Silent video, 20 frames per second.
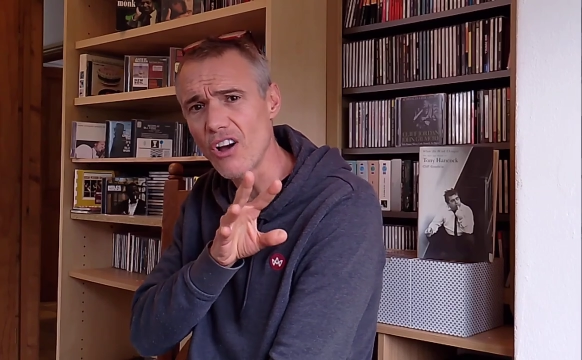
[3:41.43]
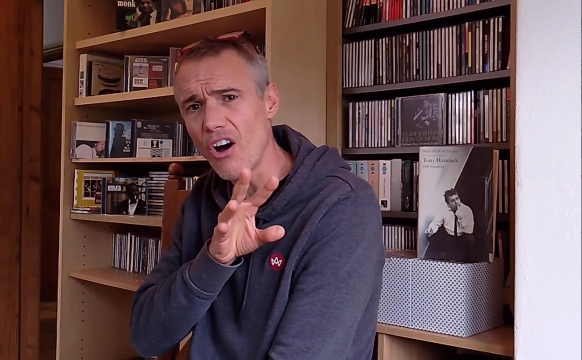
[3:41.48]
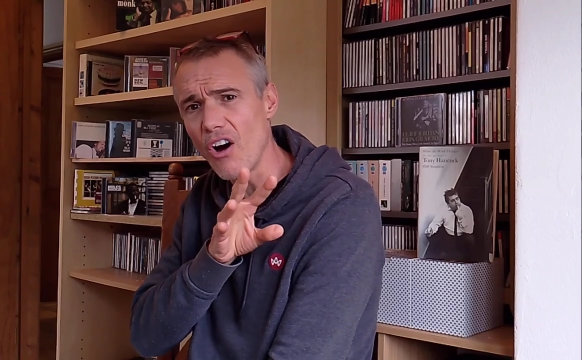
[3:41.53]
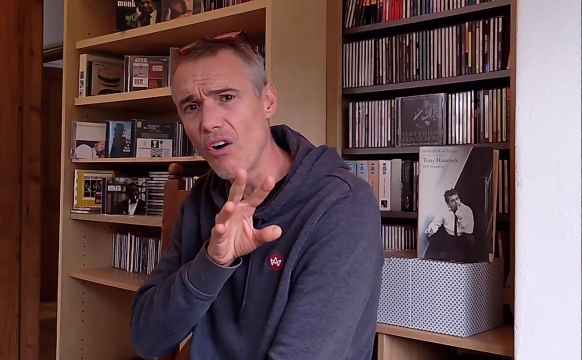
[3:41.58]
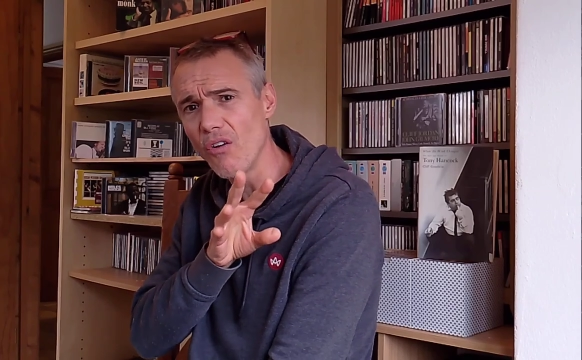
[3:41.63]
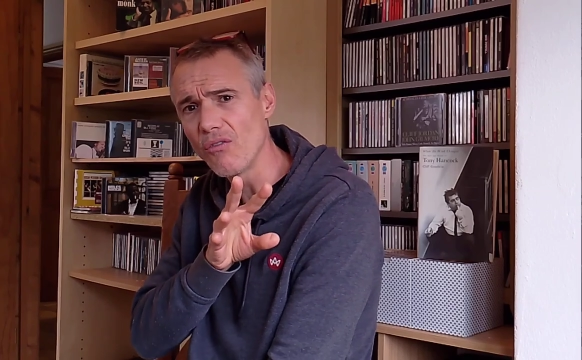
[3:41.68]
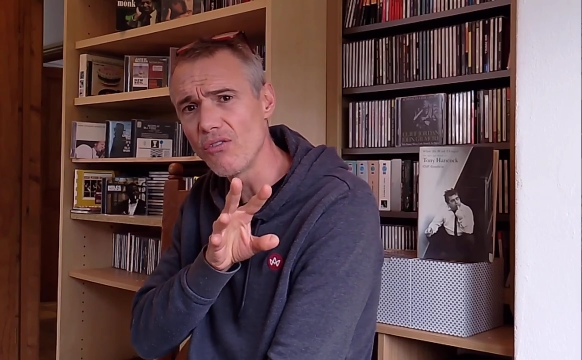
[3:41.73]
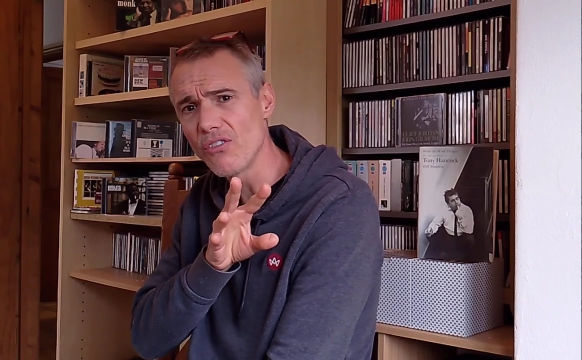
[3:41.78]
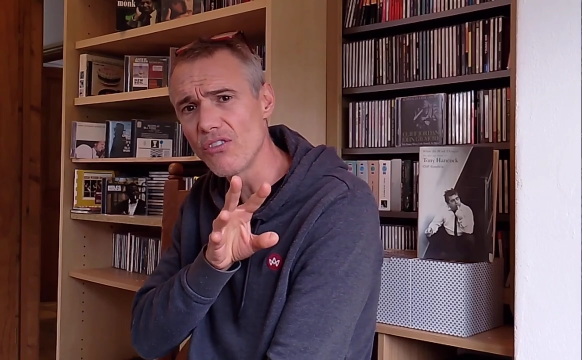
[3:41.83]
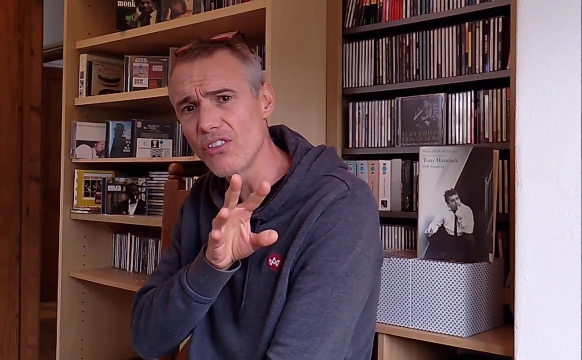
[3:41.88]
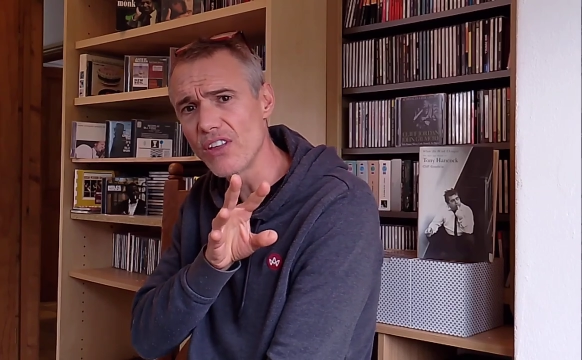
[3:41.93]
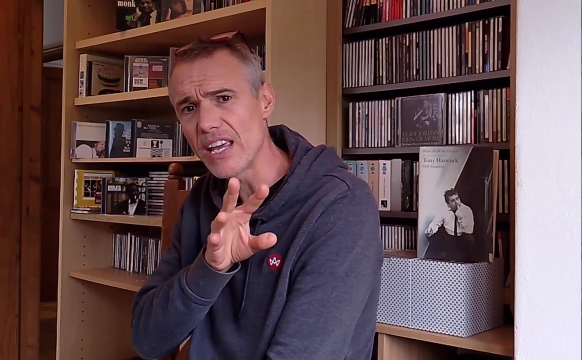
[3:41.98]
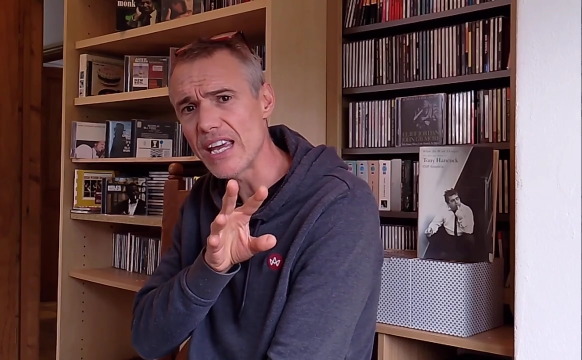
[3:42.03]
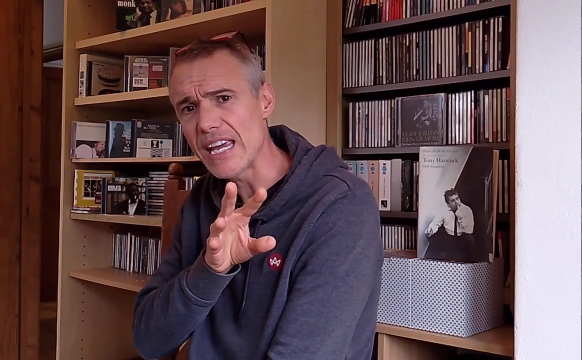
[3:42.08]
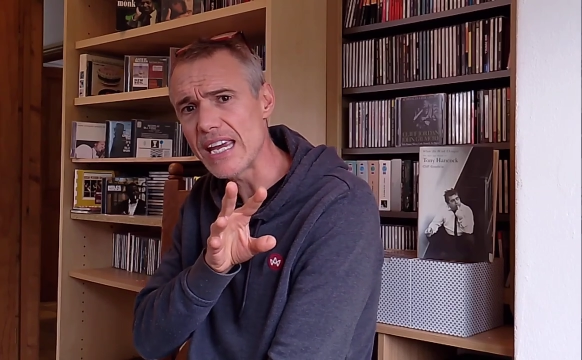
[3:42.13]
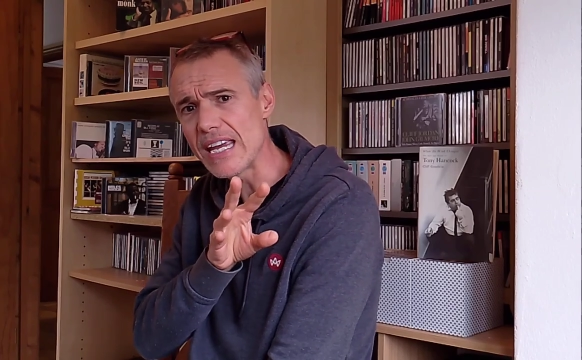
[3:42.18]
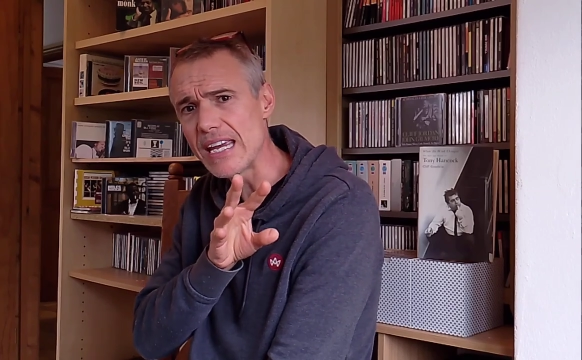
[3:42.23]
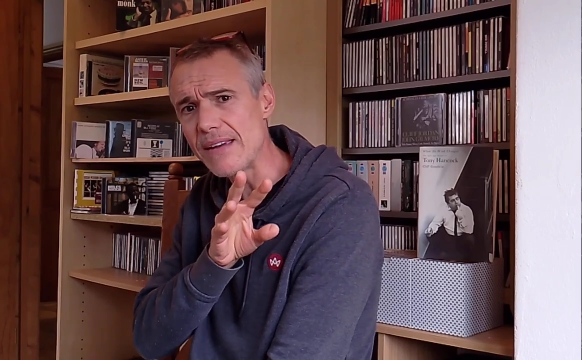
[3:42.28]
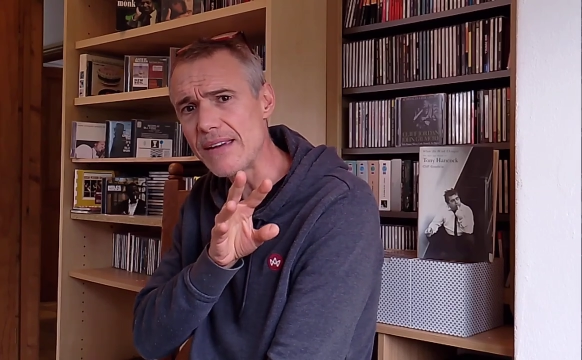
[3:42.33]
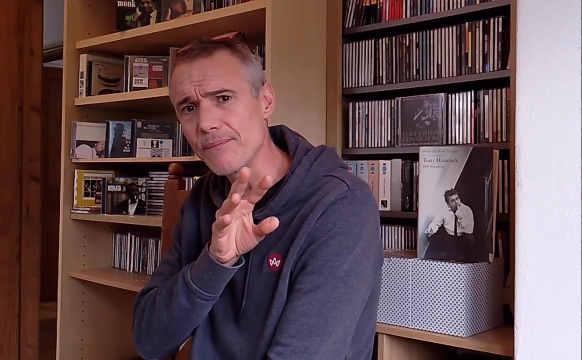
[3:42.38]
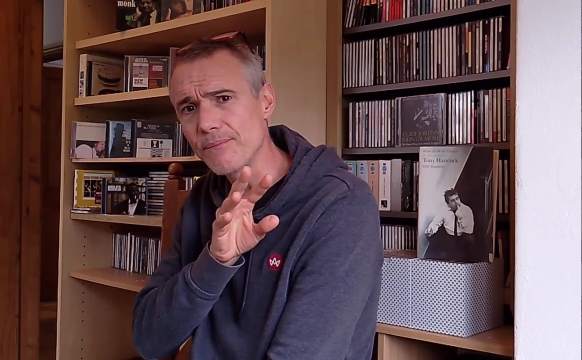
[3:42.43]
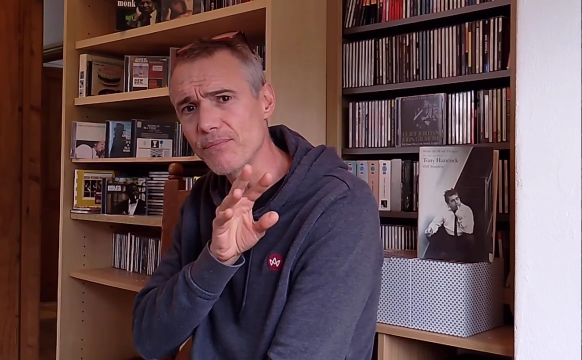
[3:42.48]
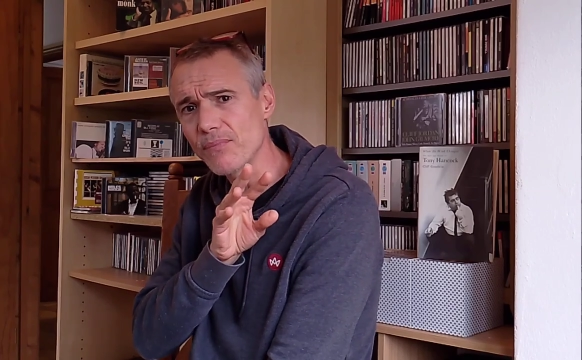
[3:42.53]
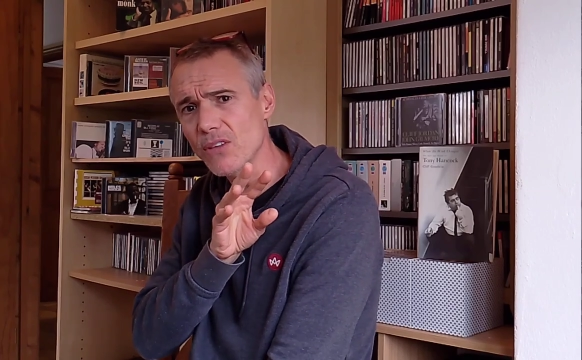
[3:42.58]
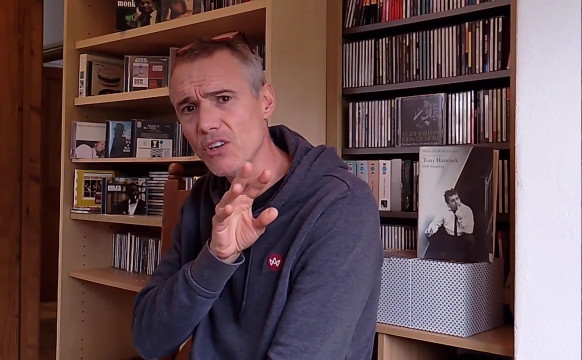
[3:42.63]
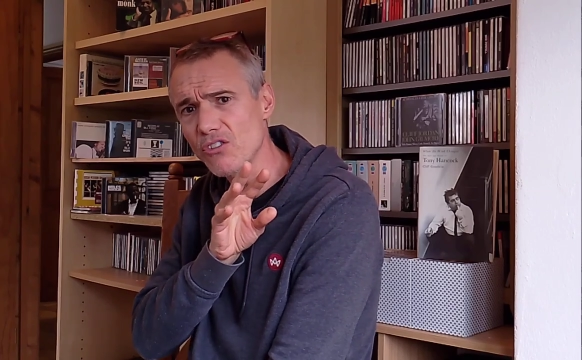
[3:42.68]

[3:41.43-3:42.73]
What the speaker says: on the